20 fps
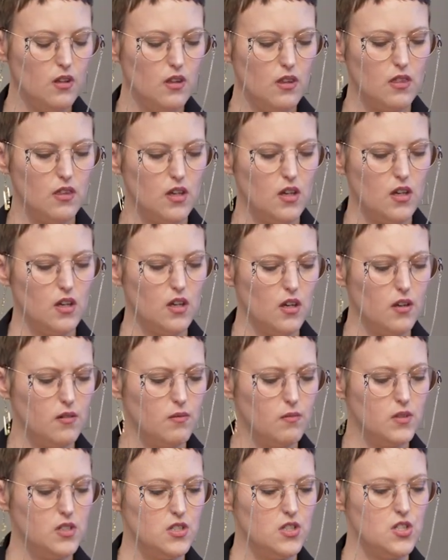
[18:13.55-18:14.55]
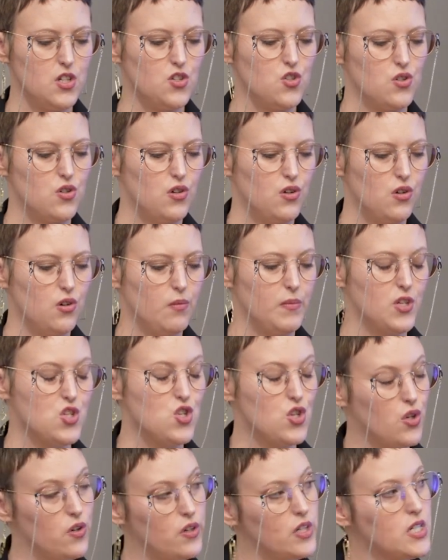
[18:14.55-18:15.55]
the digital
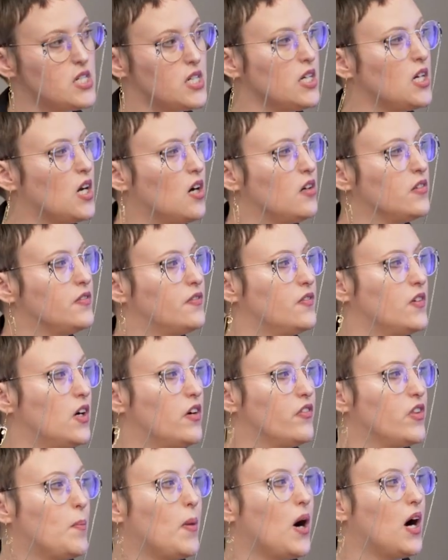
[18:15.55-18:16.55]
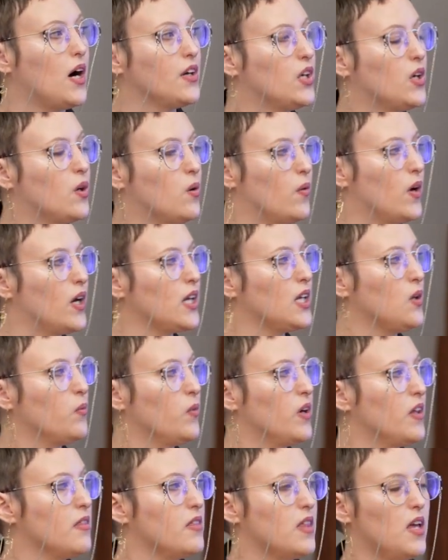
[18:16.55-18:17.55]
maturity of the partner you're
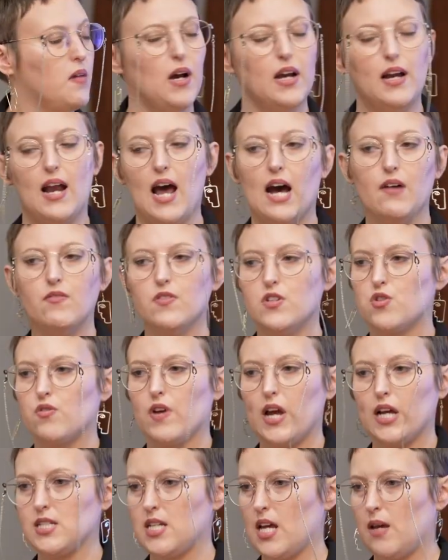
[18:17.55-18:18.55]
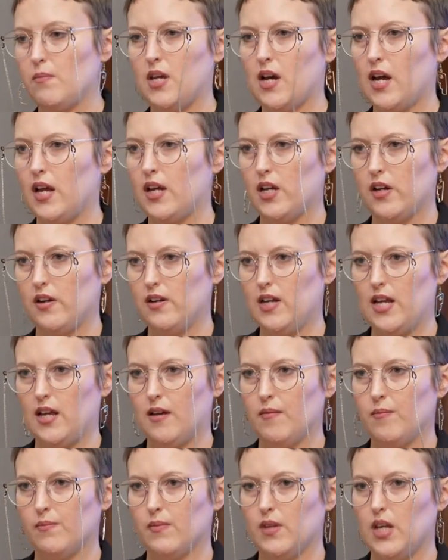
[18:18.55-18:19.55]
working with, they might have a direct API
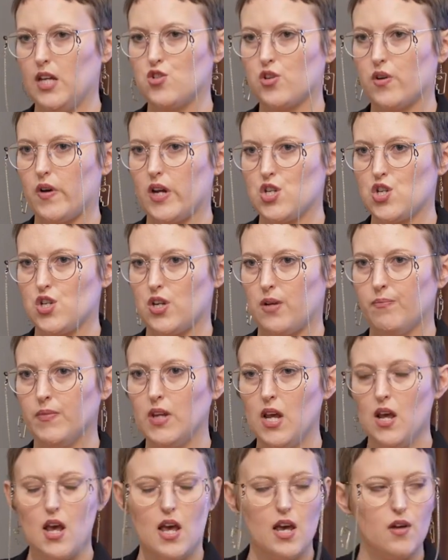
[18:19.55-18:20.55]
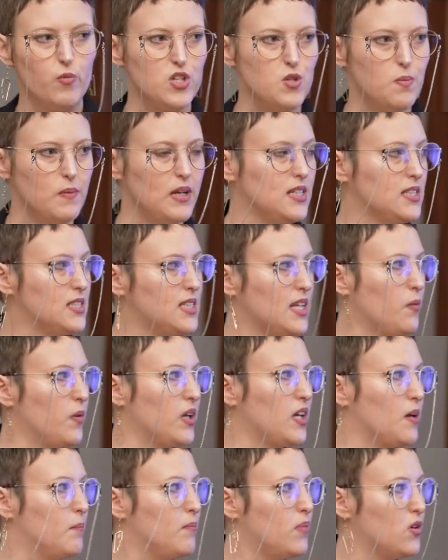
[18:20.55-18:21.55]
integration, which means that
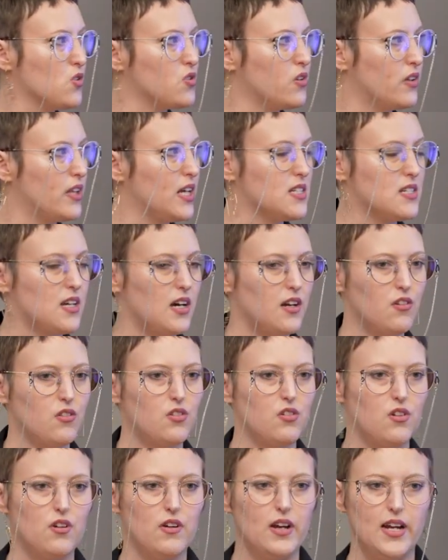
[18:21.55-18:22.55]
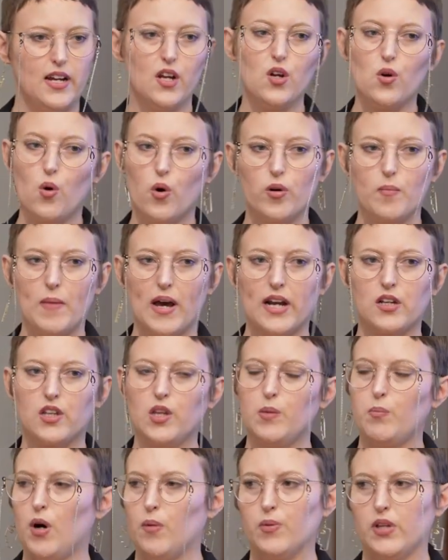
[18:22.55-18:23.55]
we can push all that data through and it
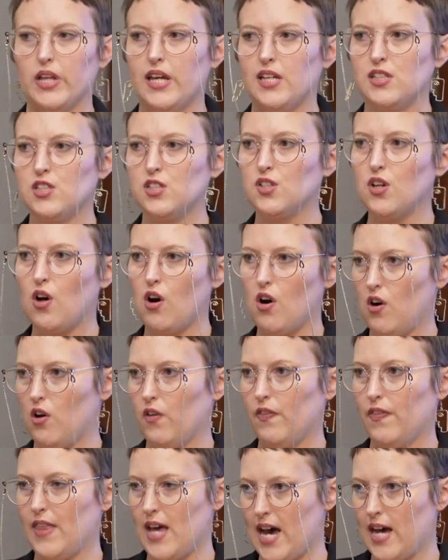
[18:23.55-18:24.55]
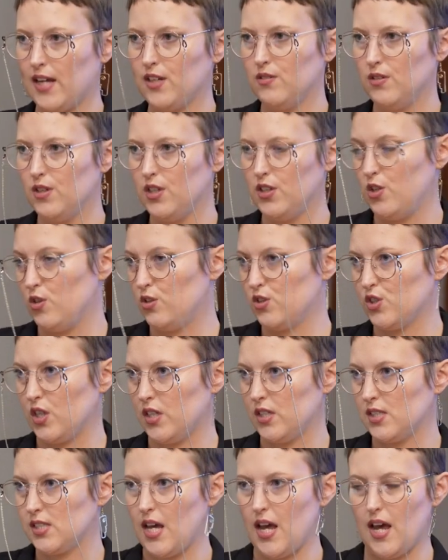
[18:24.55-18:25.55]
automatically populates on that
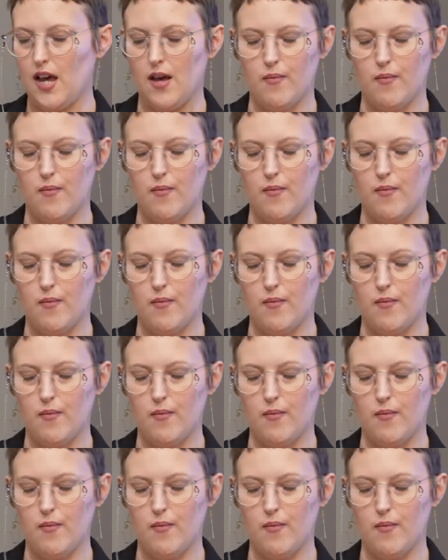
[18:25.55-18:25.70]
user's,